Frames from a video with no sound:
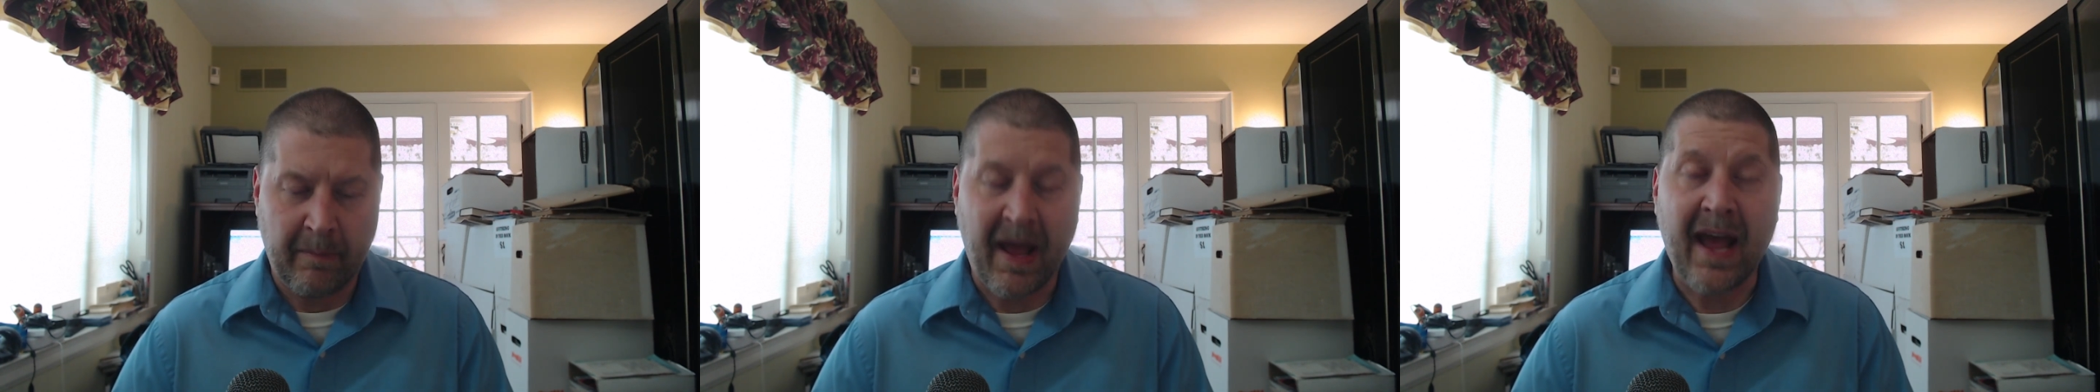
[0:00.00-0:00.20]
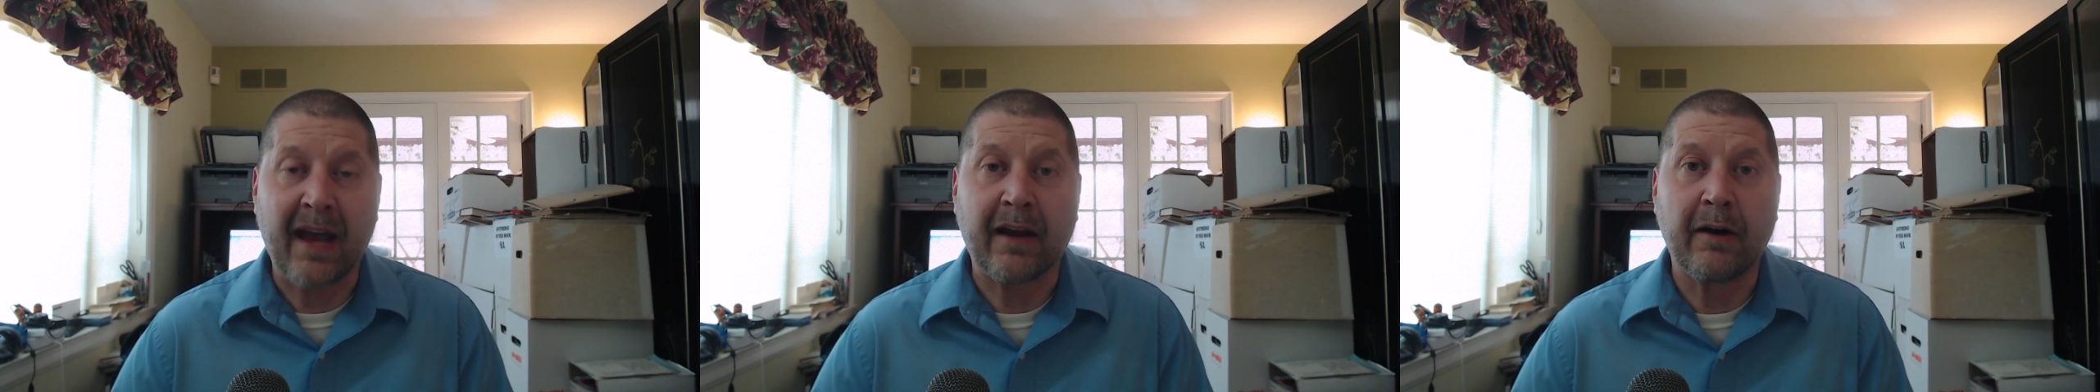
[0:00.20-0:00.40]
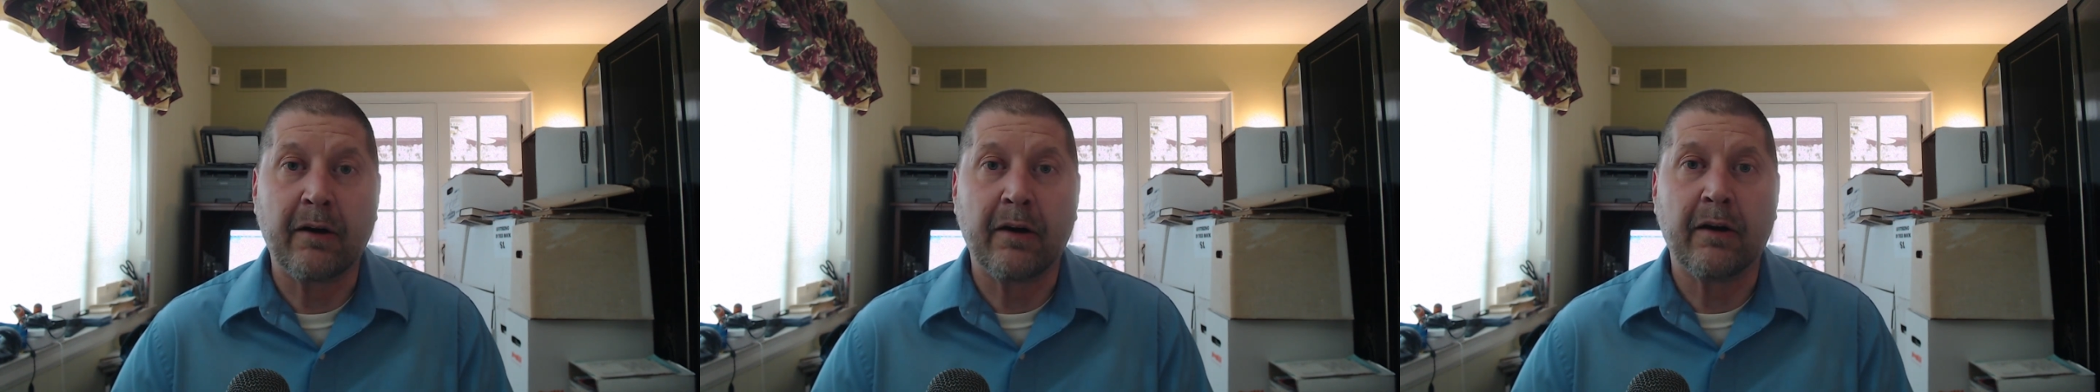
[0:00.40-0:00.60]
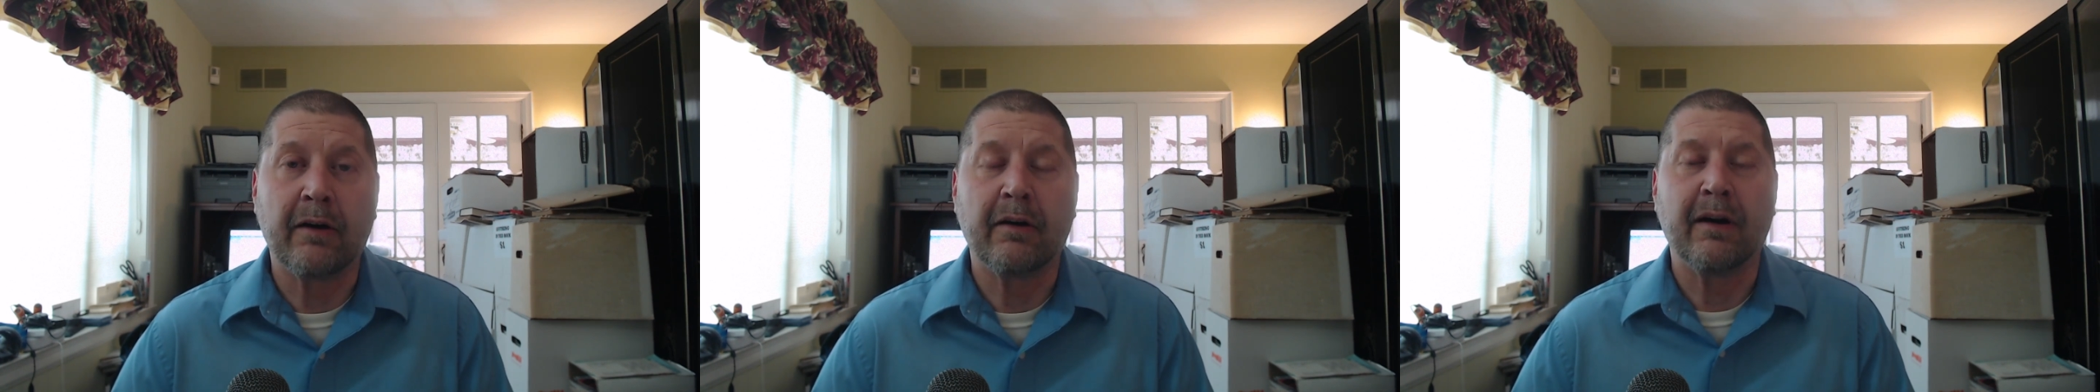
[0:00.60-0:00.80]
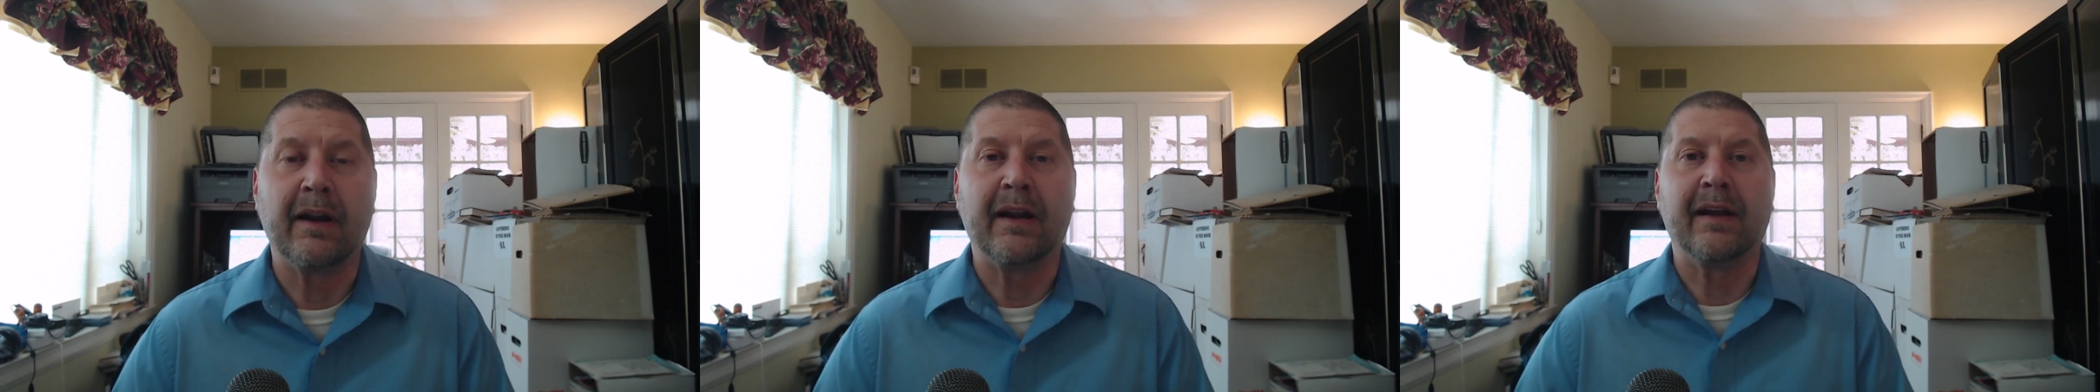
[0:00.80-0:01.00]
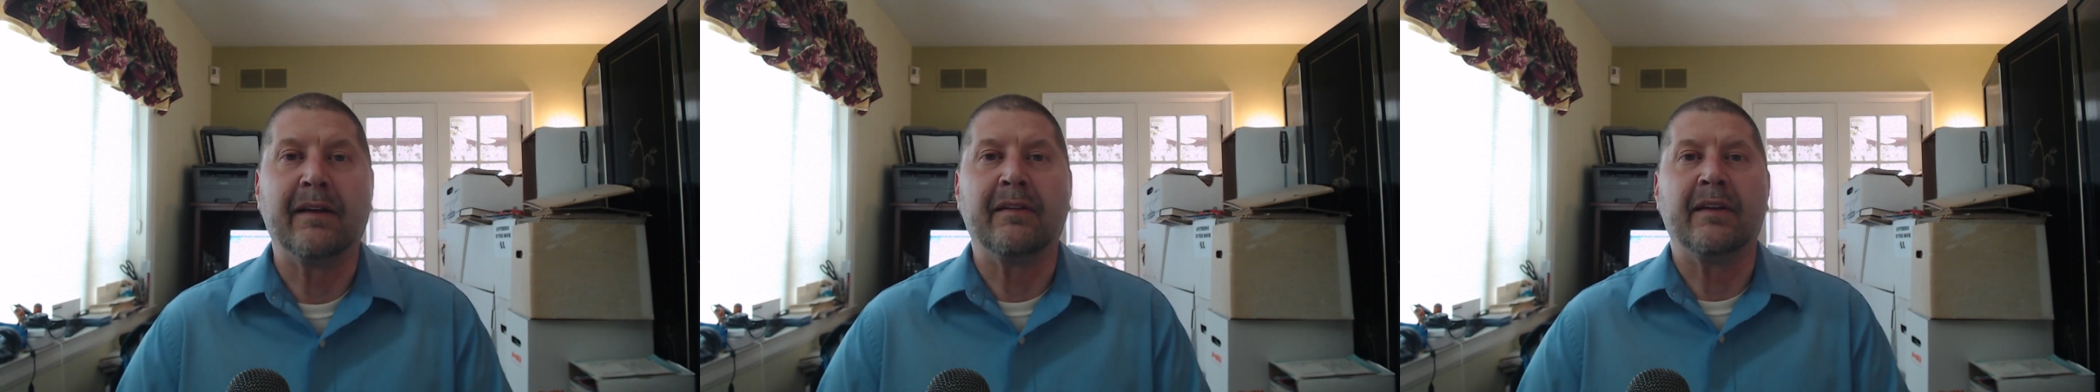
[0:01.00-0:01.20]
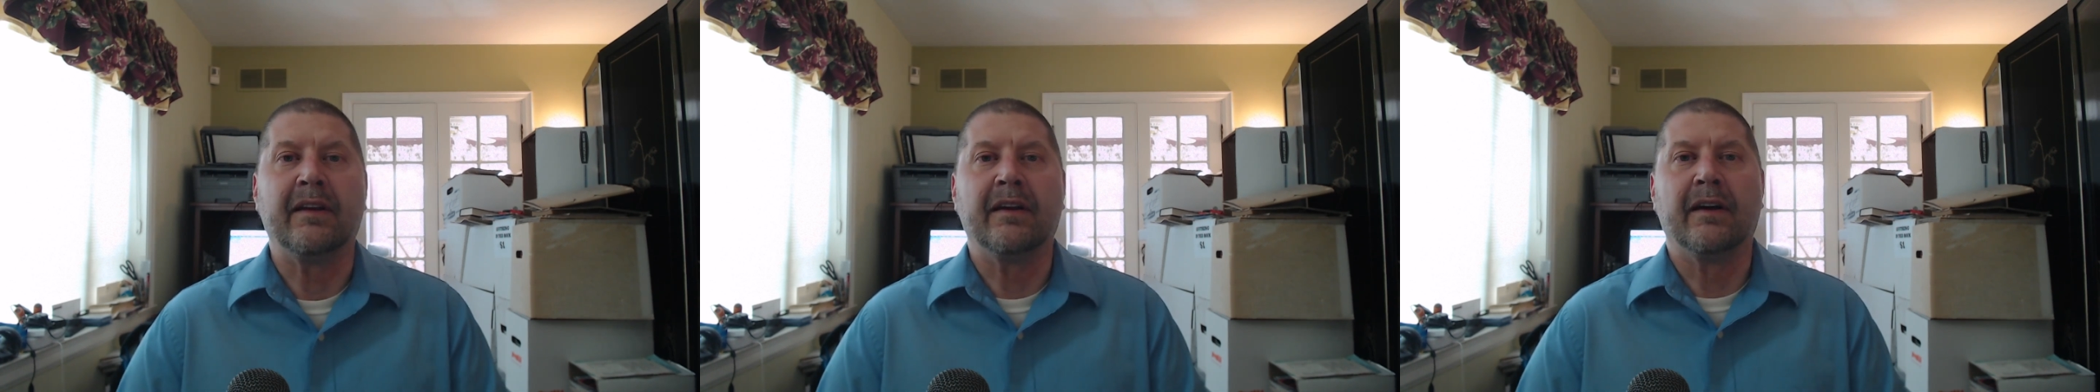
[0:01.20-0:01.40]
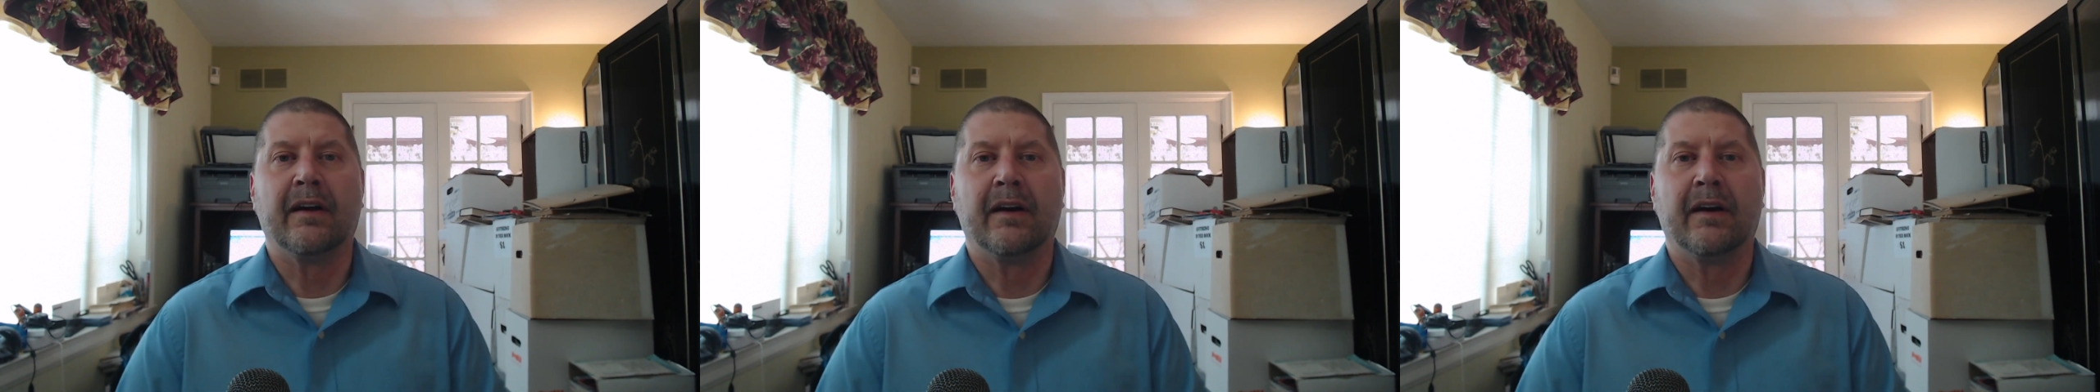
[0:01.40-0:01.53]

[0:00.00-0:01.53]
backer and the